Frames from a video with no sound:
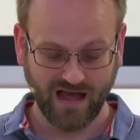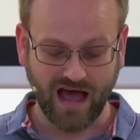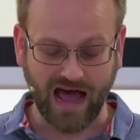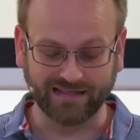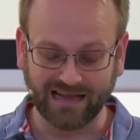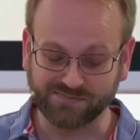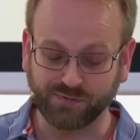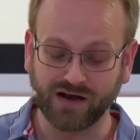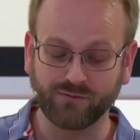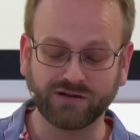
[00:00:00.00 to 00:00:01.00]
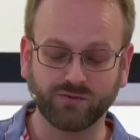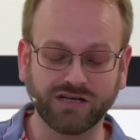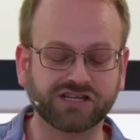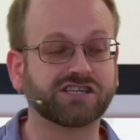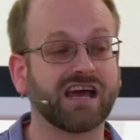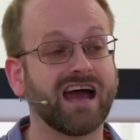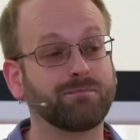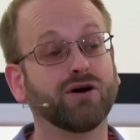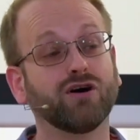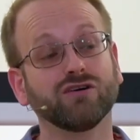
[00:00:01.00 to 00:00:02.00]
And let's pray we'd share
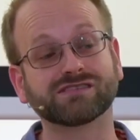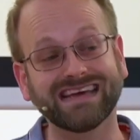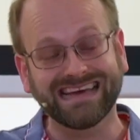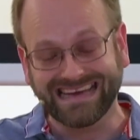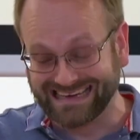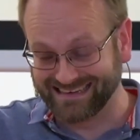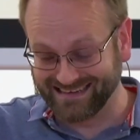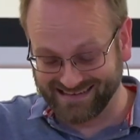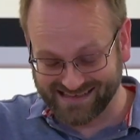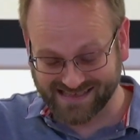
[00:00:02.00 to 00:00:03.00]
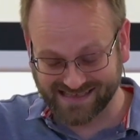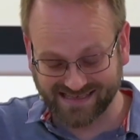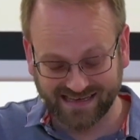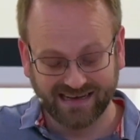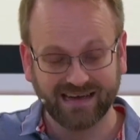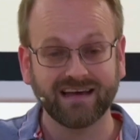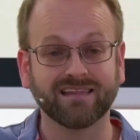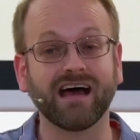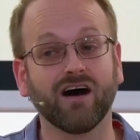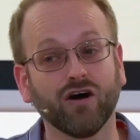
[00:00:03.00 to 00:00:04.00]
Paul's eagerness
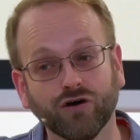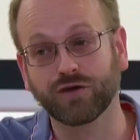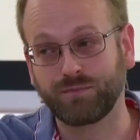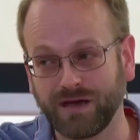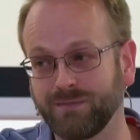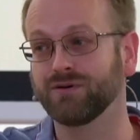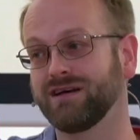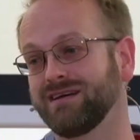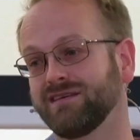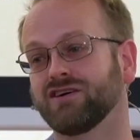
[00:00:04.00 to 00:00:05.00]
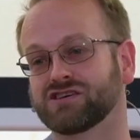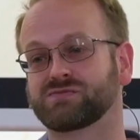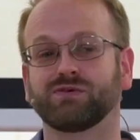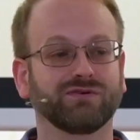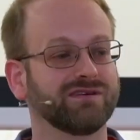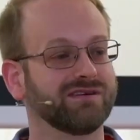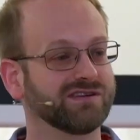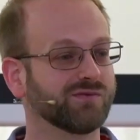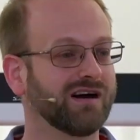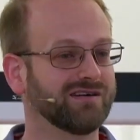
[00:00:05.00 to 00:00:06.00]
that other people hear the gospel as
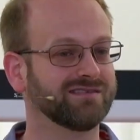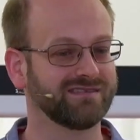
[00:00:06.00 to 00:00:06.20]
well.